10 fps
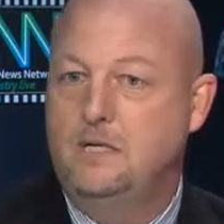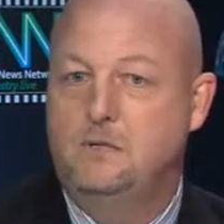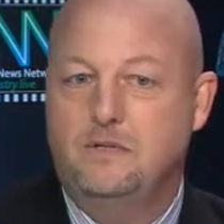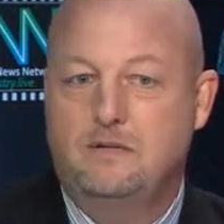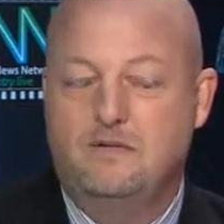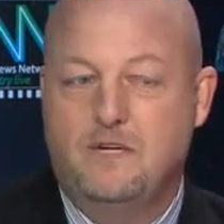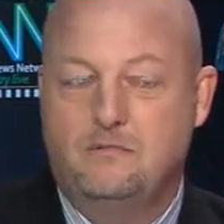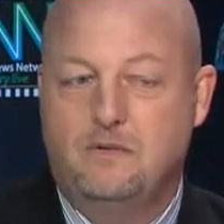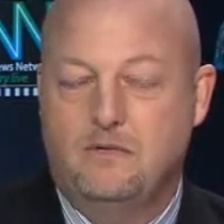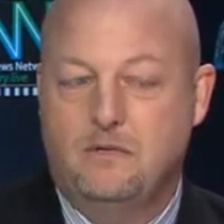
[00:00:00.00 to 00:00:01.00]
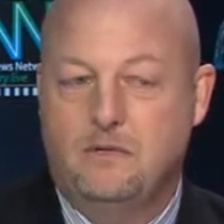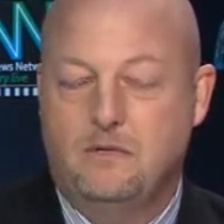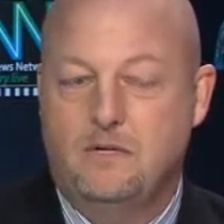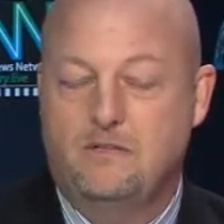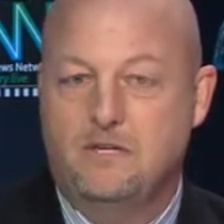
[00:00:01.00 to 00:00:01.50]
The one thing we've come to
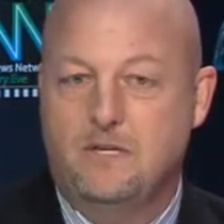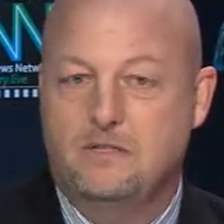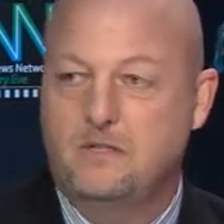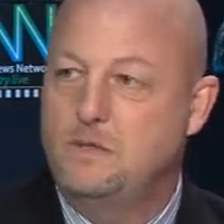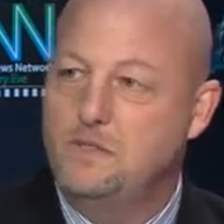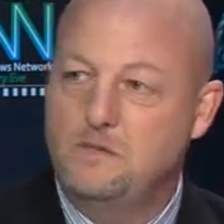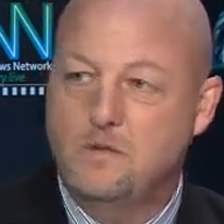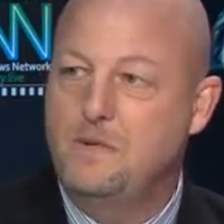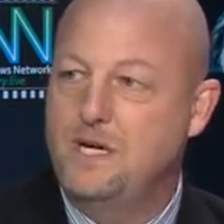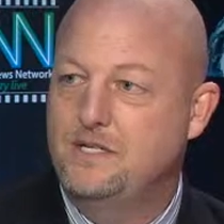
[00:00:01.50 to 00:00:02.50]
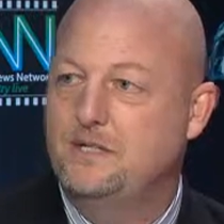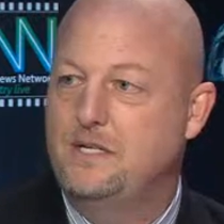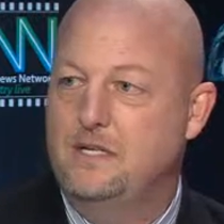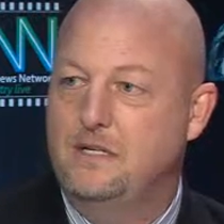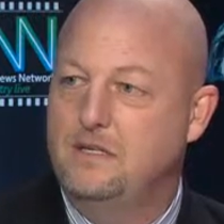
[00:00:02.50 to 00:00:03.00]
learn over the years is when a store manager
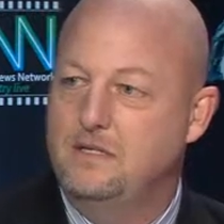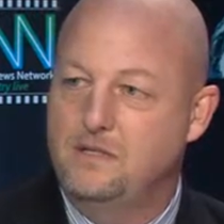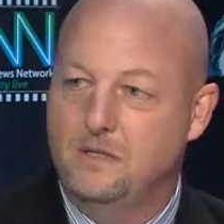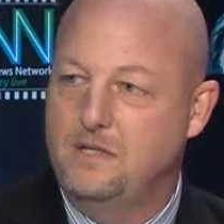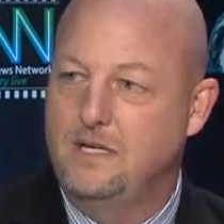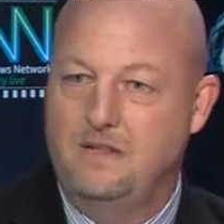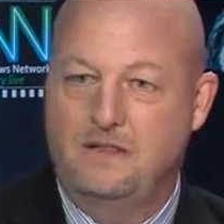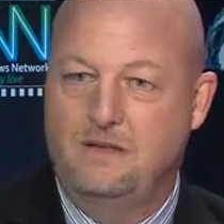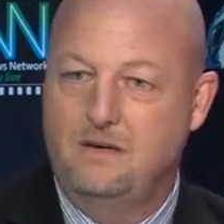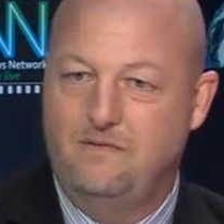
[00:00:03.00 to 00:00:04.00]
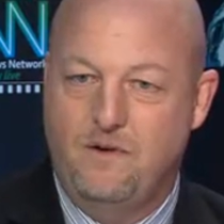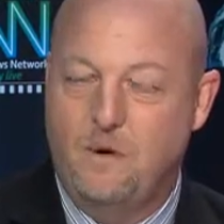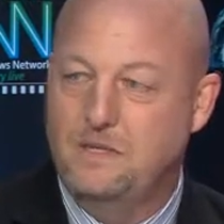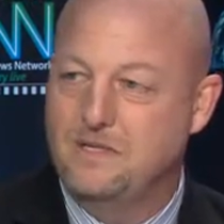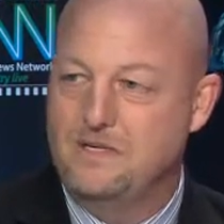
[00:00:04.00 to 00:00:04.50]
is during the day, their
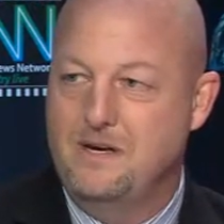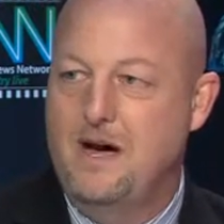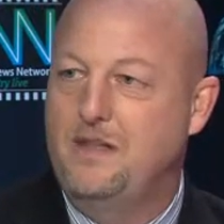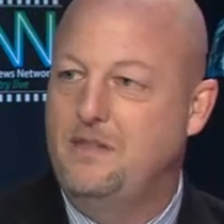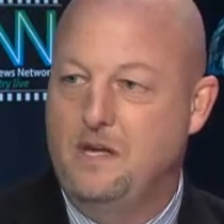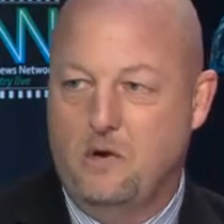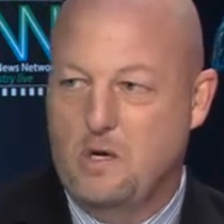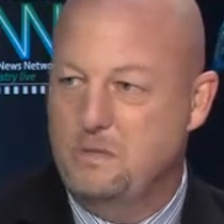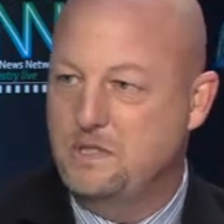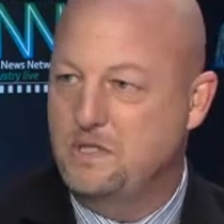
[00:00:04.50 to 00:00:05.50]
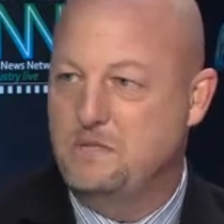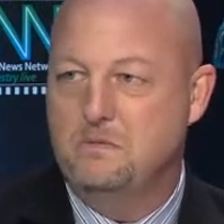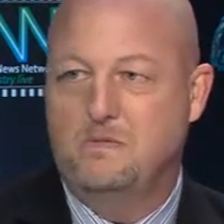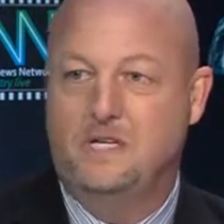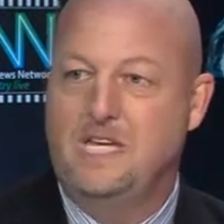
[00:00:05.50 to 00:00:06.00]
focus is not the alarm
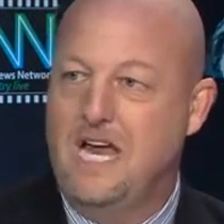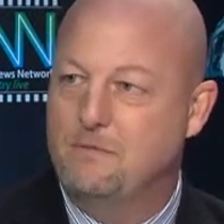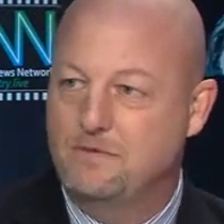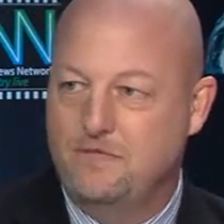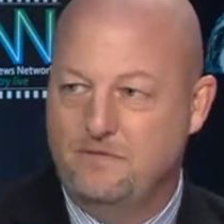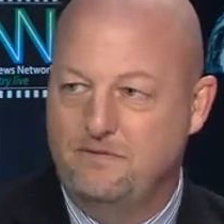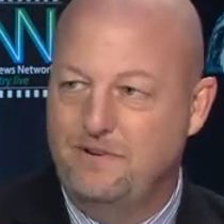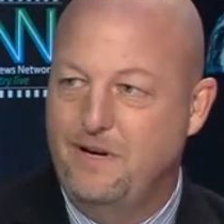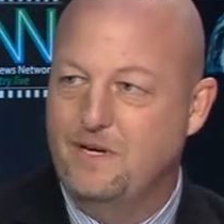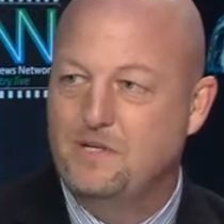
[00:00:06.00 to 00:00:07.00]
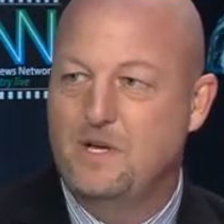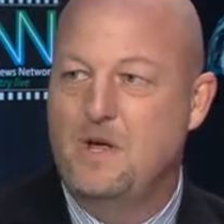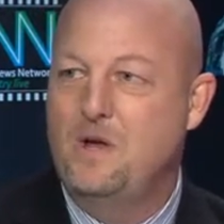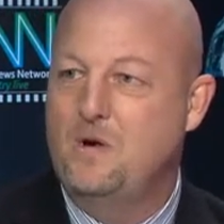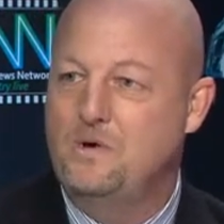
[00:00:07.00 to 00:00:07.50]
system or the camera system failures
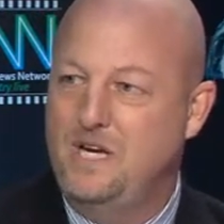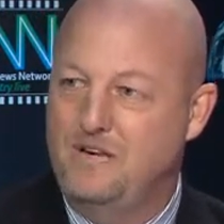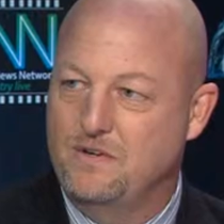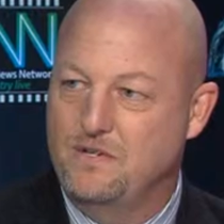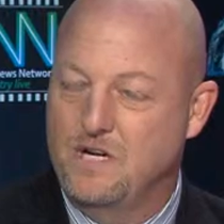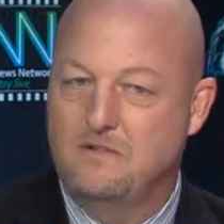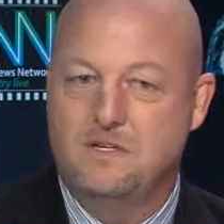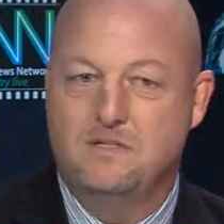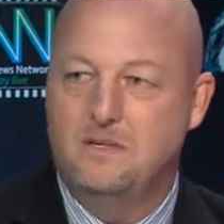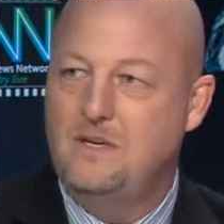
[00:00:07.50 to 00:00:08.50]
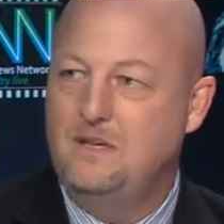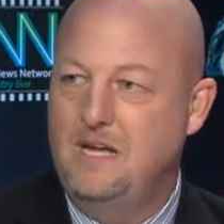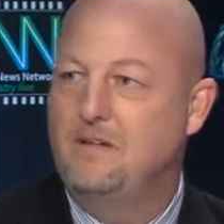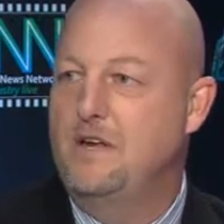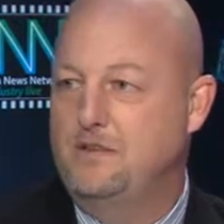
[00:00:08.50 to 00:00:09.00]
or needing for service. They
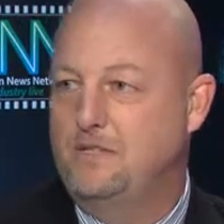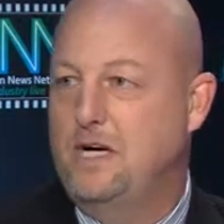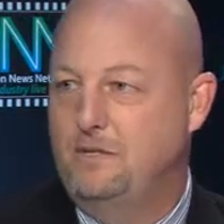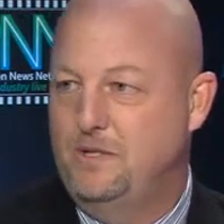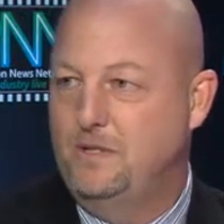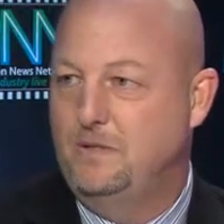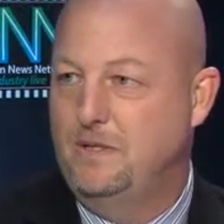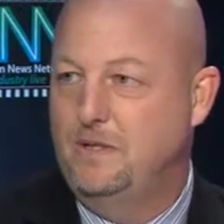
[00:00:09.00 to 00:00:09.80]
have another job to do.